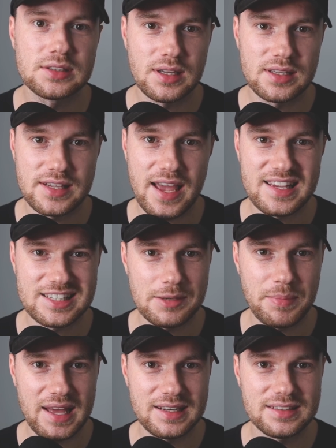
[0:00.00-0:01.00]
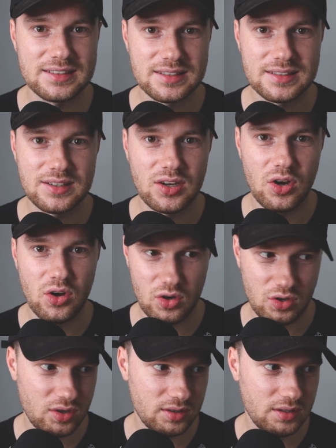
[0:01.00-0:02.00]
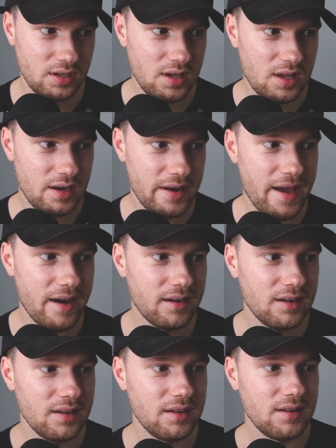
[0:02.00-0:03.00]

It's Esteban Ocon. Now,